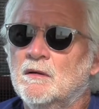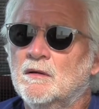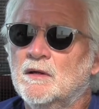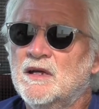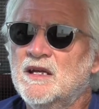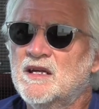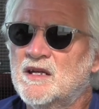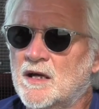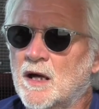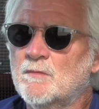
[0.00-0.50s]

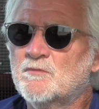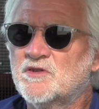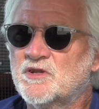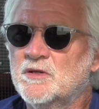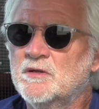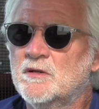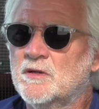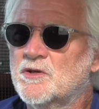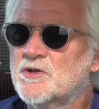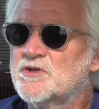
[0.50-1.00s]
he comes
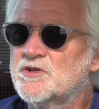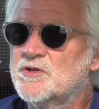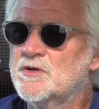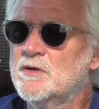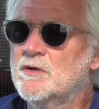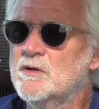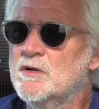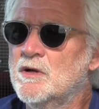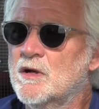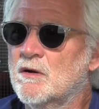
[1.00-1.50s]
into the
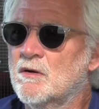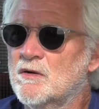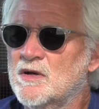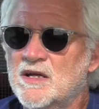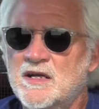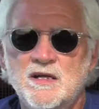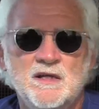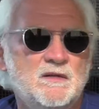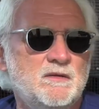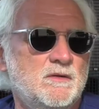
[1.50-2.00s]
studio and
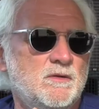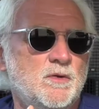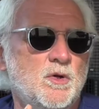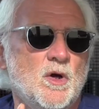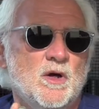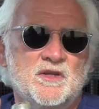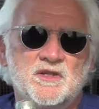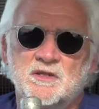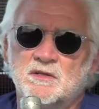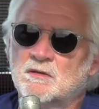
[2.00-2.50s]
he
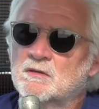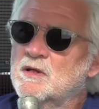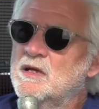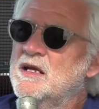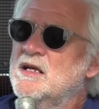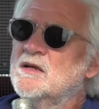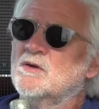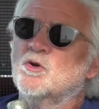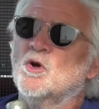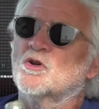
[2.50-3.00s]
looks
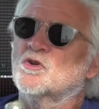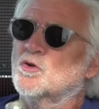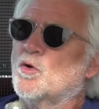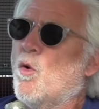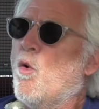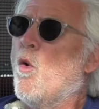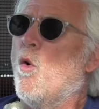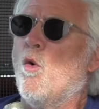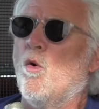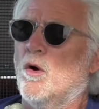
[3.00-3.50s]
he looks
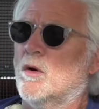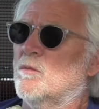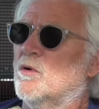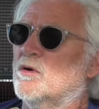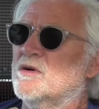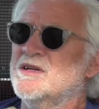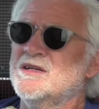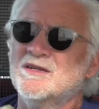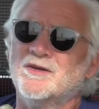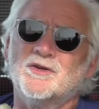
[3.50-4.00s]
horrible.
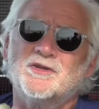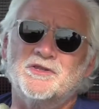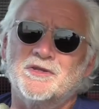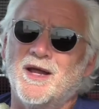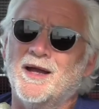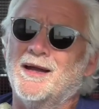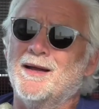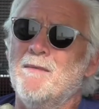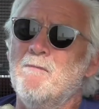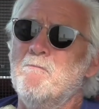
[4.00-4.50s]
He looks
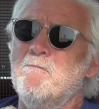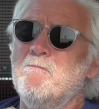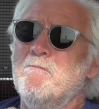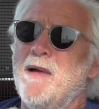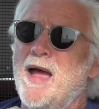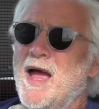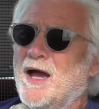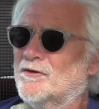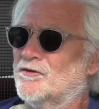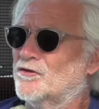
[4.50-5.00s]
like a
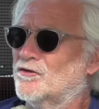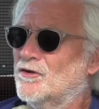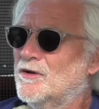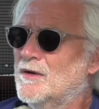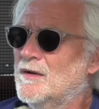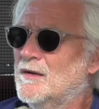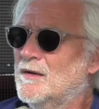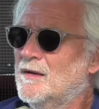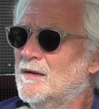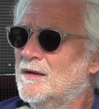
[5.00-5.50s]
mess.
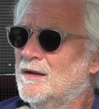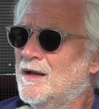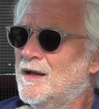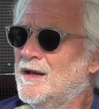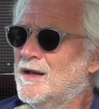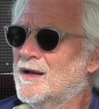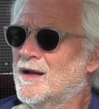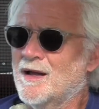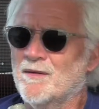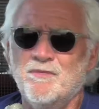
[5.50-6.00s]
Yeah.
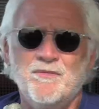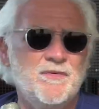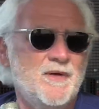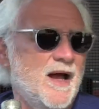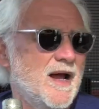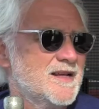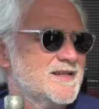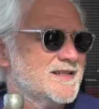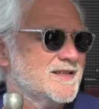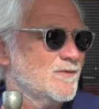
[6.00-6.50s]
And
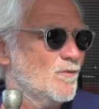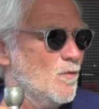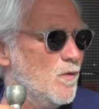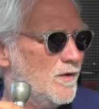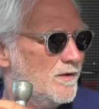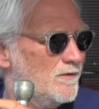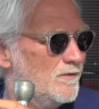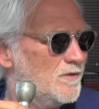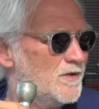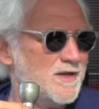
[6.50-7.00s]
I I said,
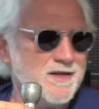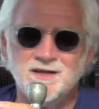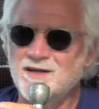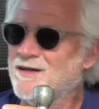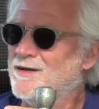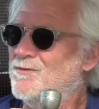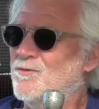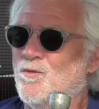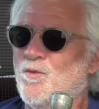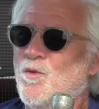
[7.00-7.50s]
what
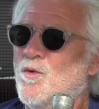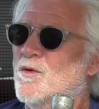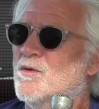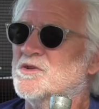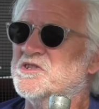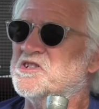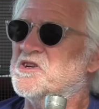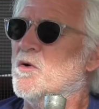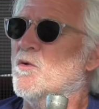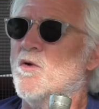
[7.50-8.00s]

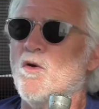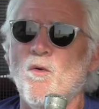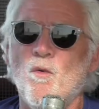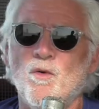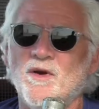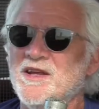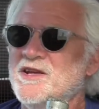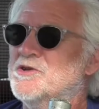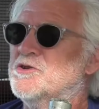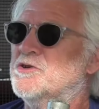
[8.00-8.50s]
what's going on?
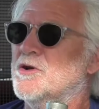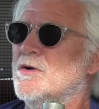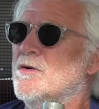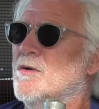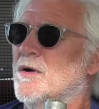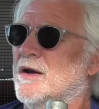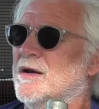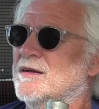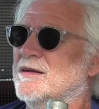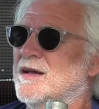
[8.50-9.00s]
What are you
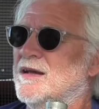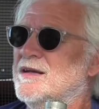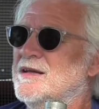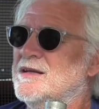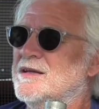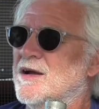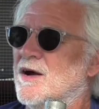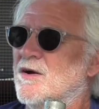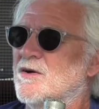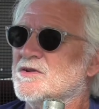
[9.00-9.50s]
doing? And
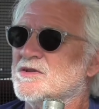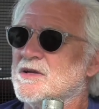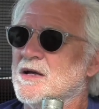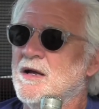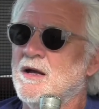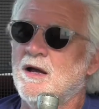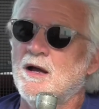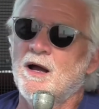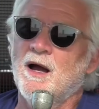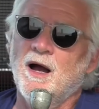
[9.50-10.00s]
he goes
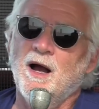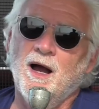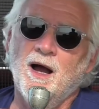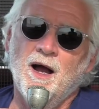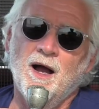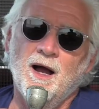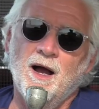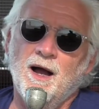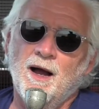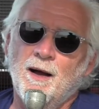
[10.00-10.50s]

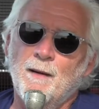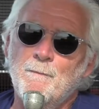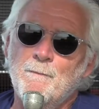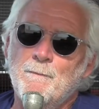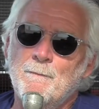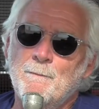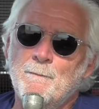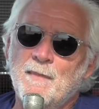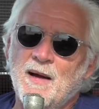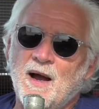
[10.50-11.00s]

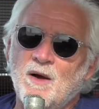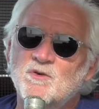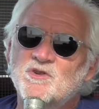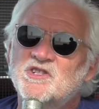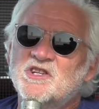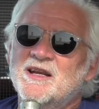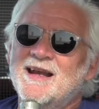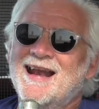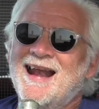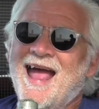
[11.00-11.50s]
um, I
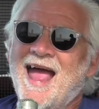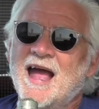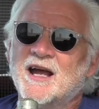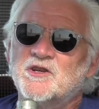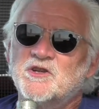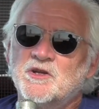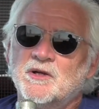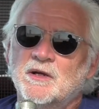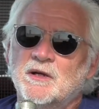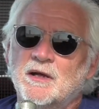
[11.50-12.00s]
was in an
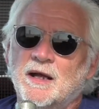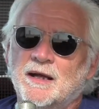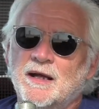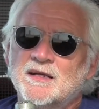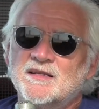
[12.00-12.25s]
accident. I